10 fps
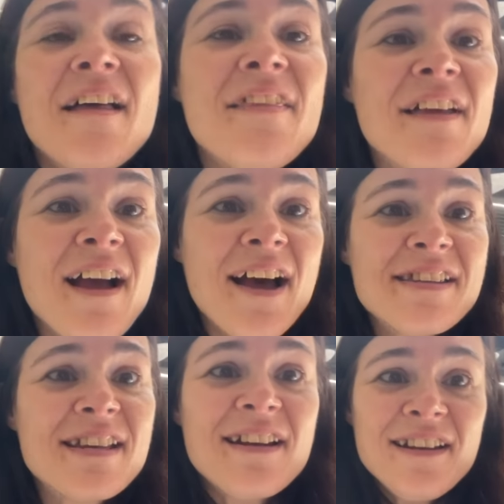The guy
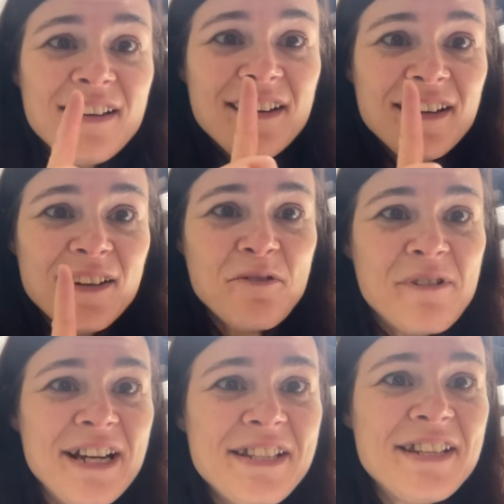said,
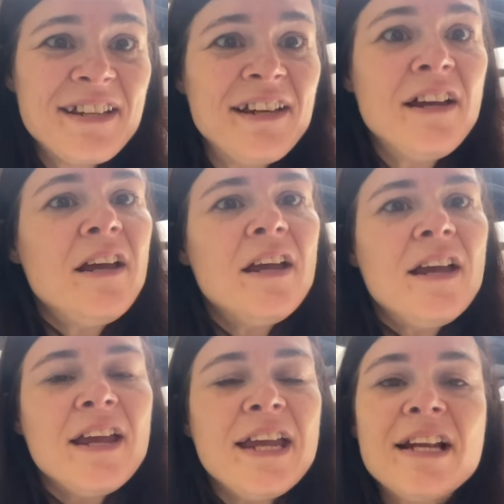wait,
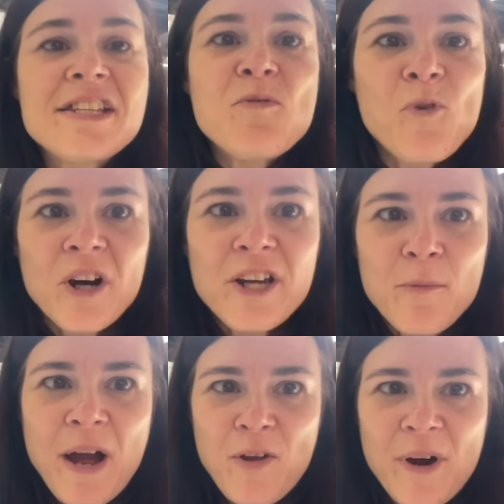he doesn't work here,
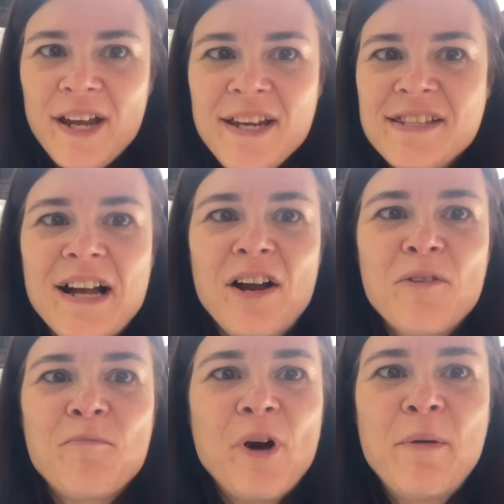by the way. He's not
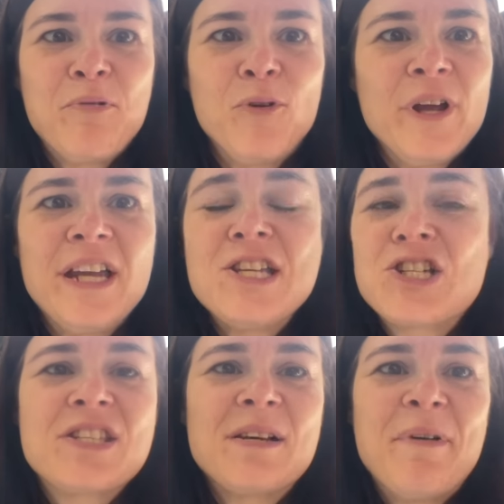an employee. He's
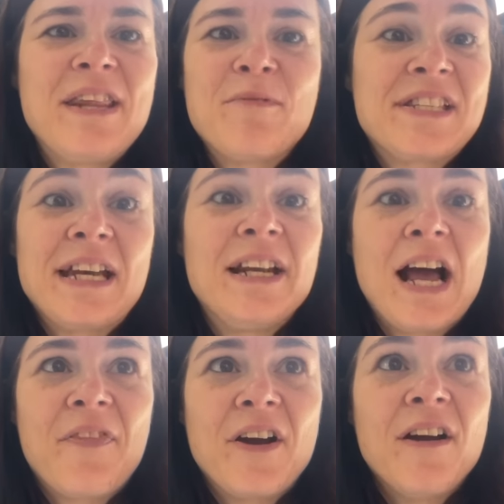just somebody that was standing
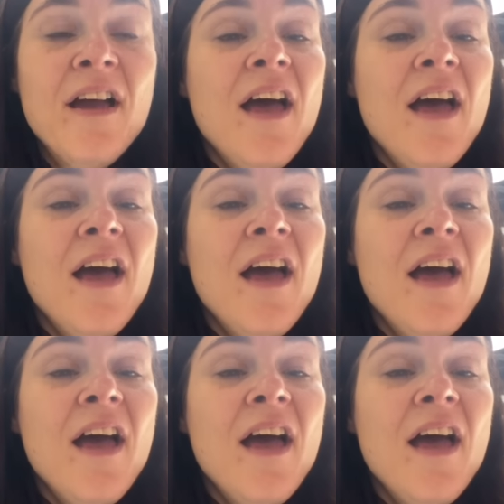out there.